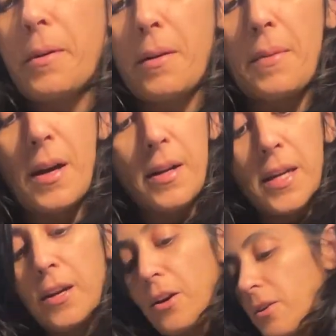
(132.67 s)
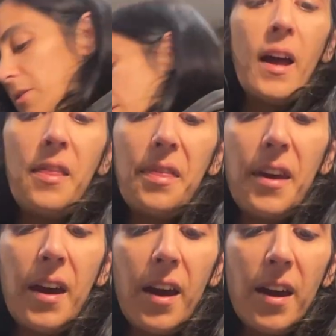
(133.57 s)
come back here. And
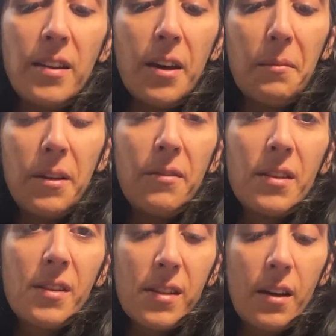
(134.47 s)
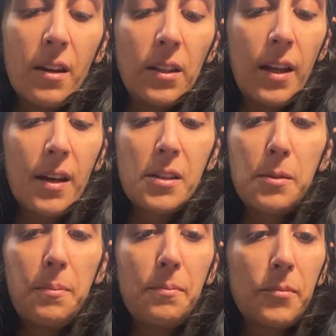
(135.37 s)
then, yep, even this last
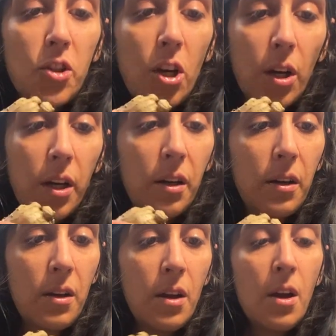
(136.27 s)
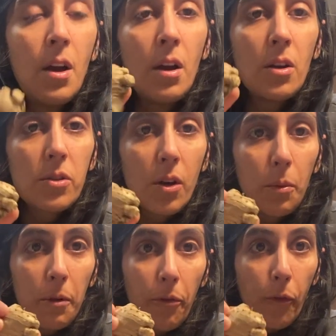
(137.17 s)
chunk. So
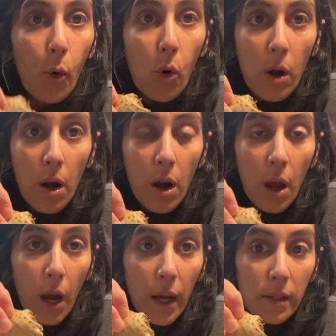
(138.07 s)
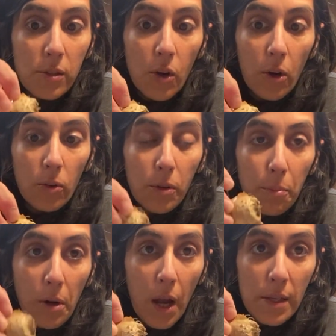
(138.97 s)
before I start the
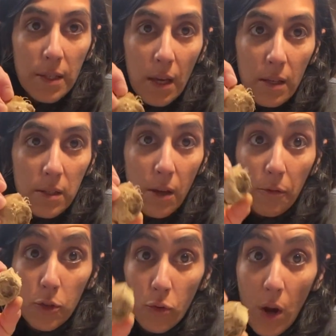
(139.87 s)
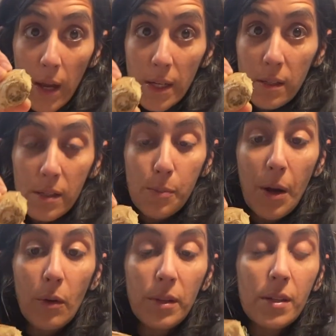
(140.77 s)
process of trying to
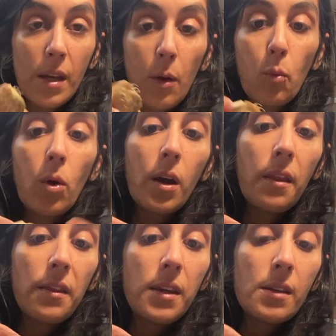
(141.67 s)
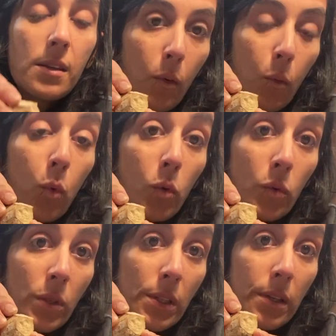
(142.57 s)
sprout this, I want these
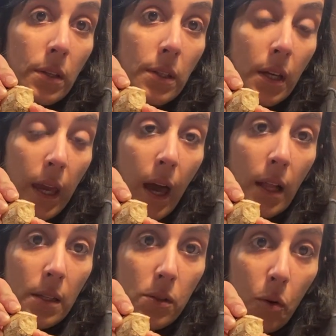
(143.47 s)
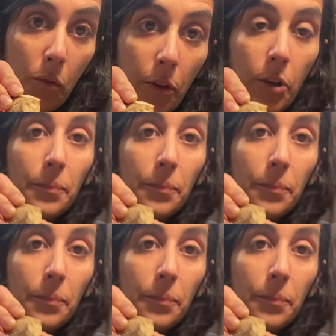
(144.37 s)
wounds to callus over.